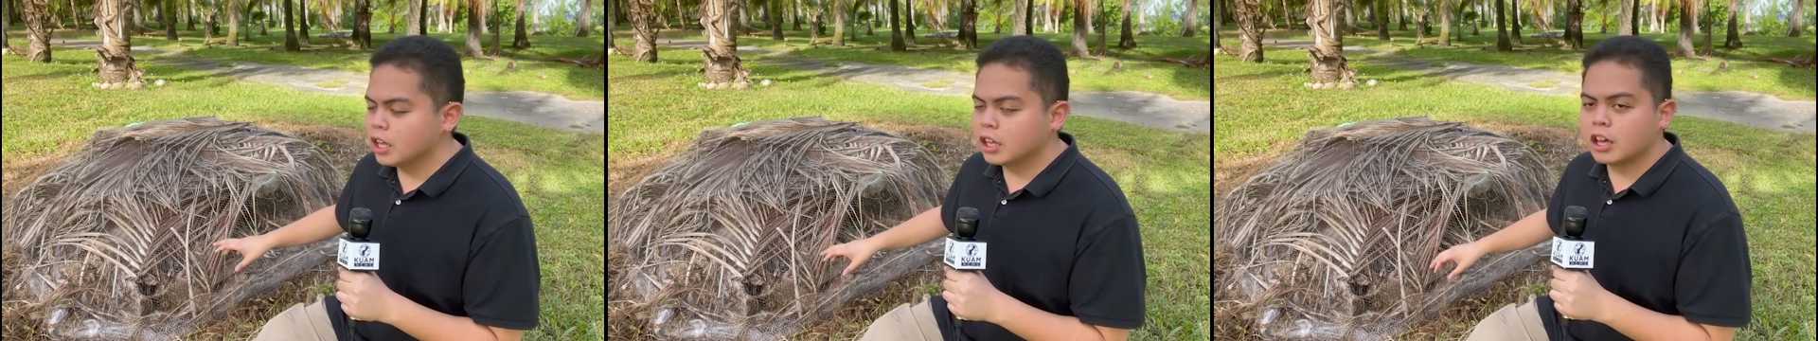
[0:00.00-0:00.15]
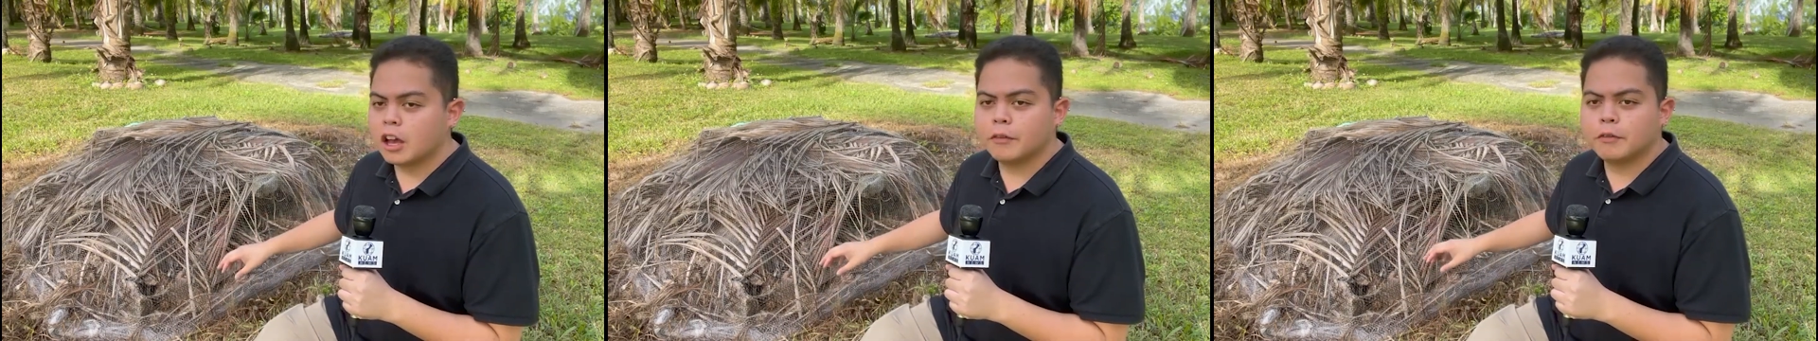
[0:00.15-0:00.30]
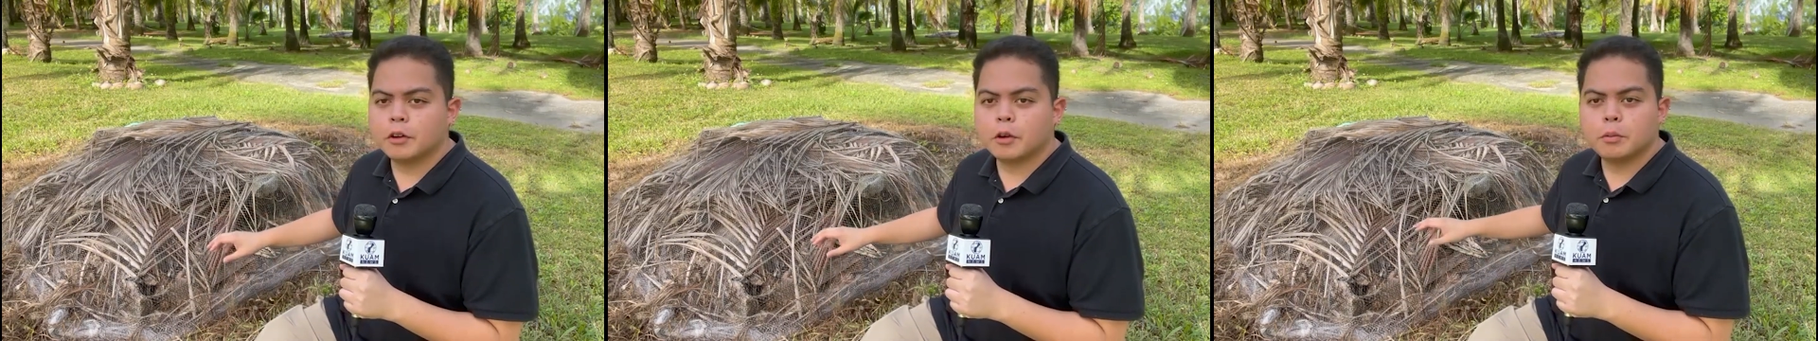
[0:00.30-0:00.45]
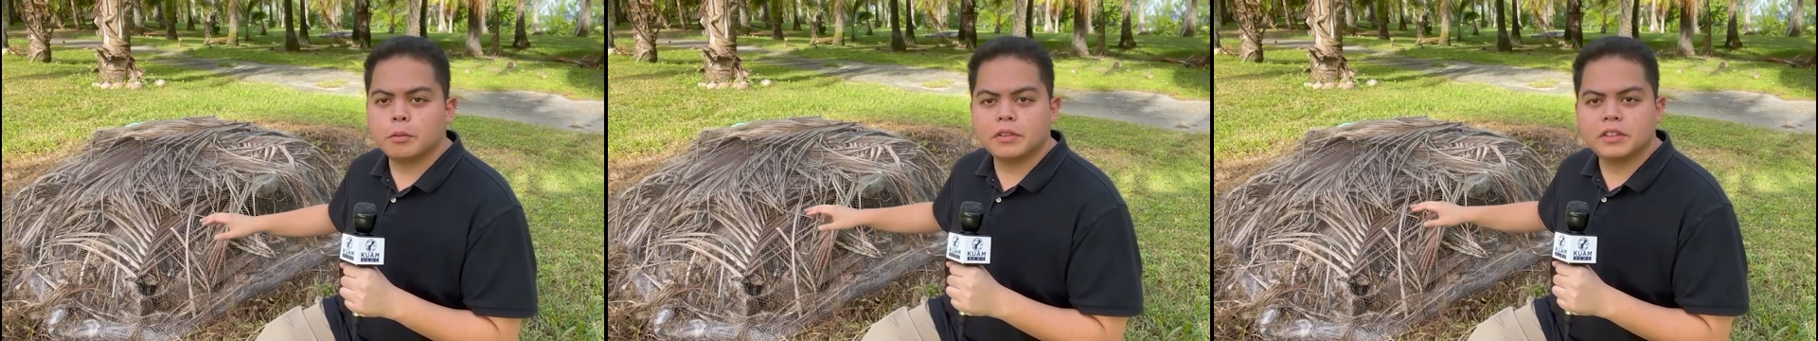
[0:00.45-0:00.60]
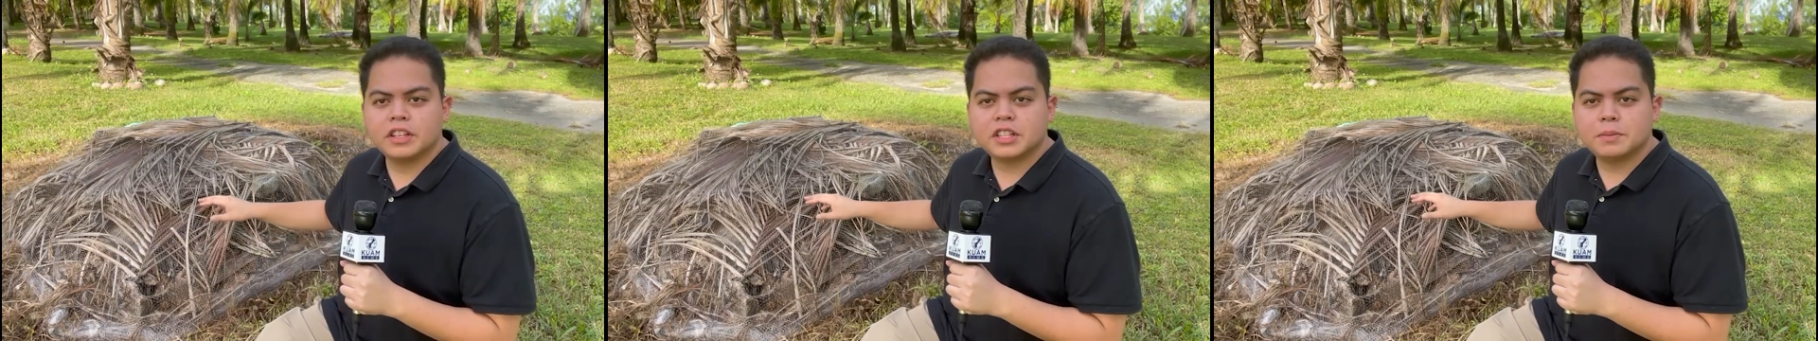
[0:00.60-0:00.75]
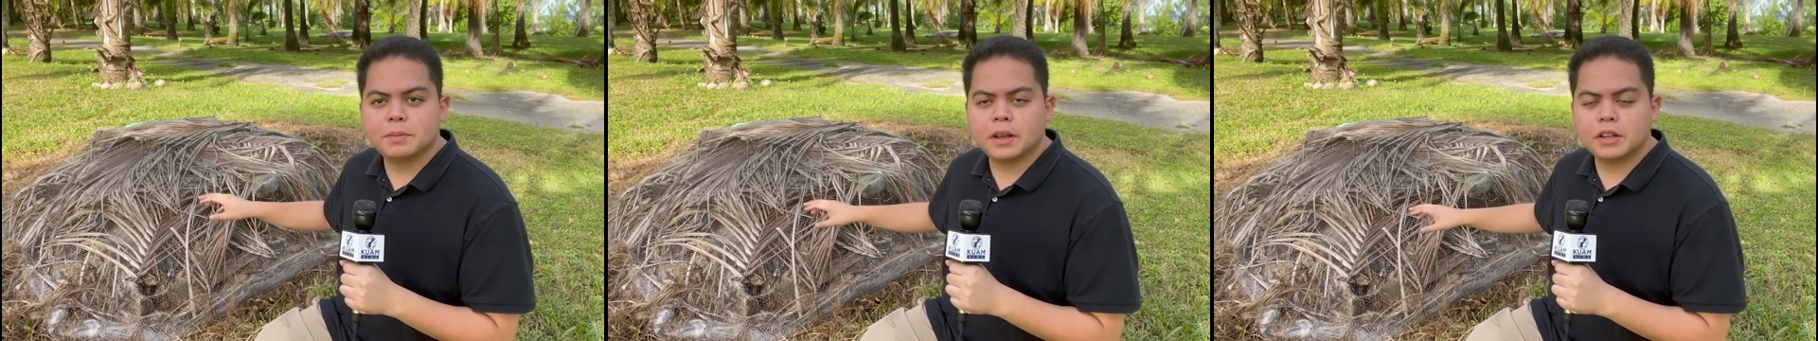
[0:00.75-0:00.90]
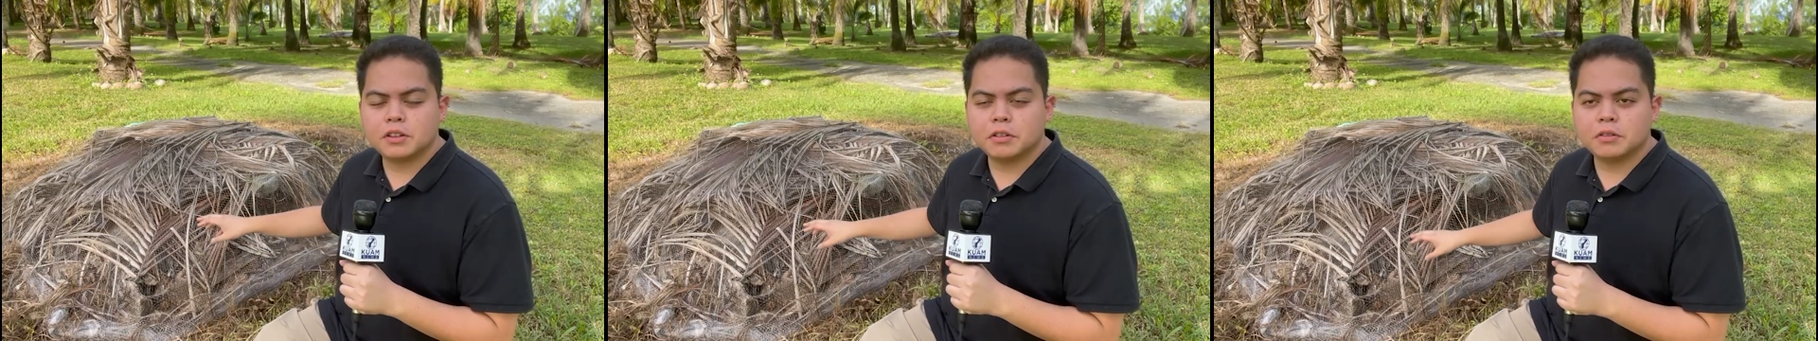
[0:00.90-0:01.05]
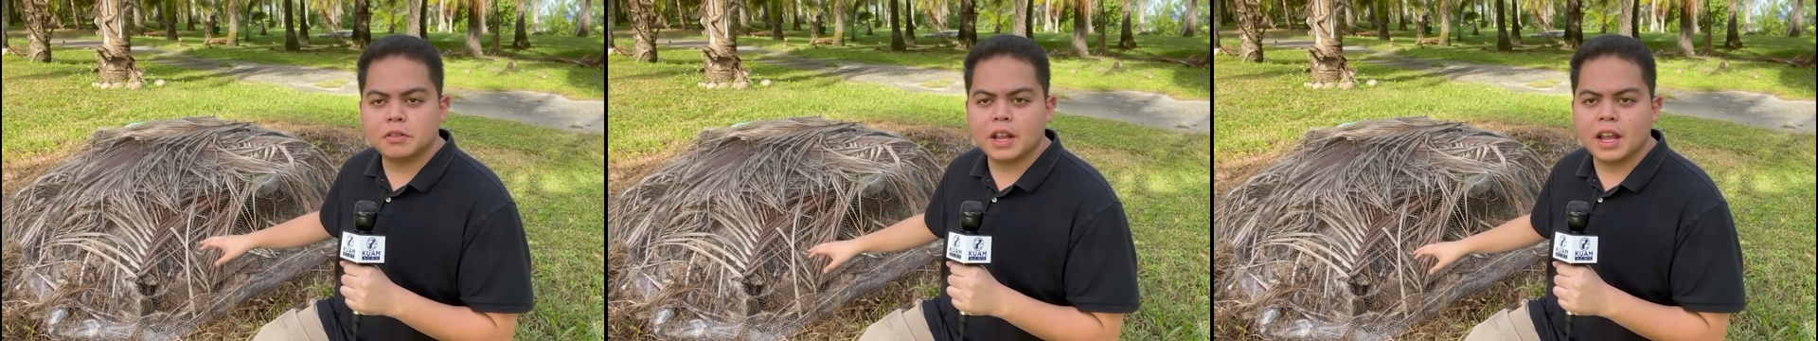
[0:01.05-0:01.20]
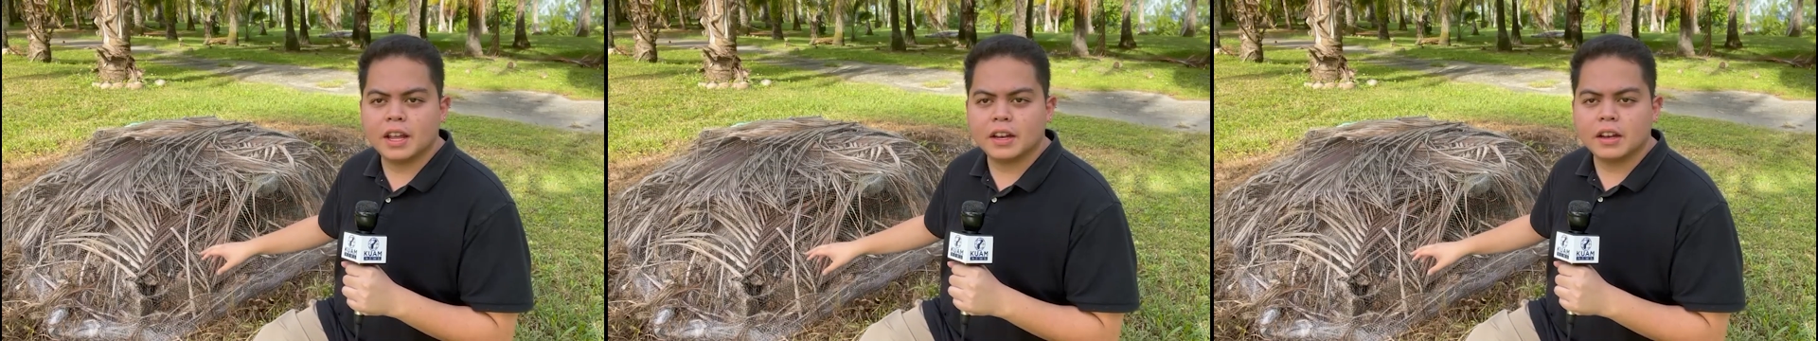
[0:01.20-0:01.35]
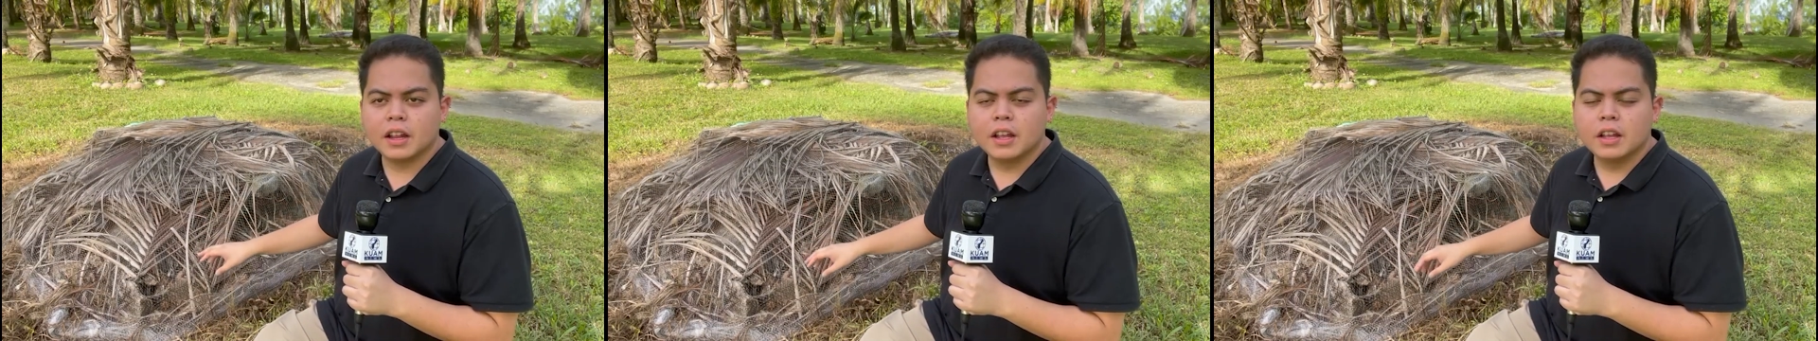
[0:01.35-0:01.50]
cover it with a special
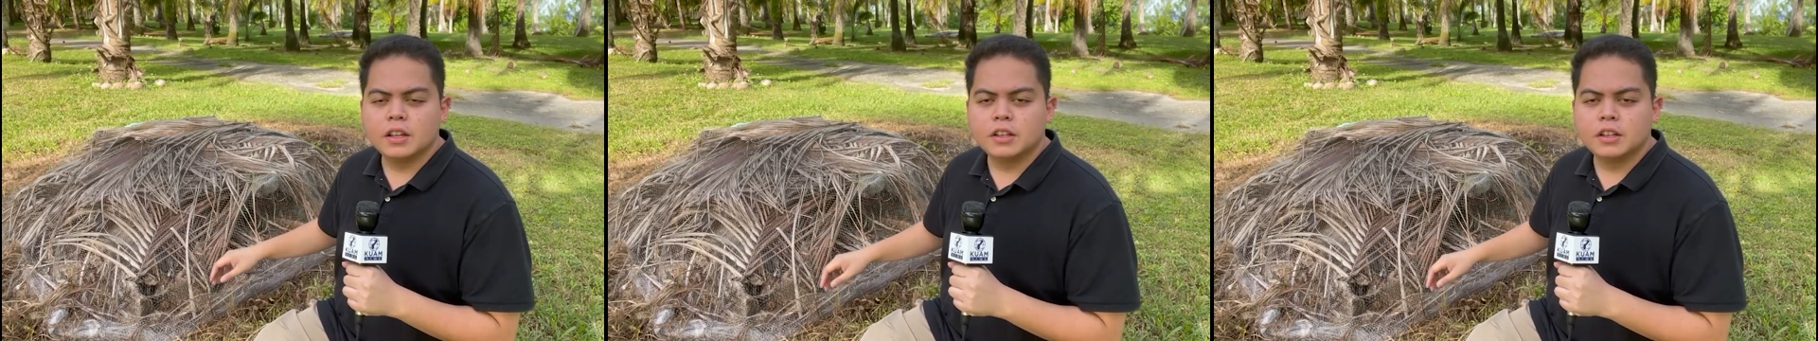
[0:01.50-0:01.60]
net,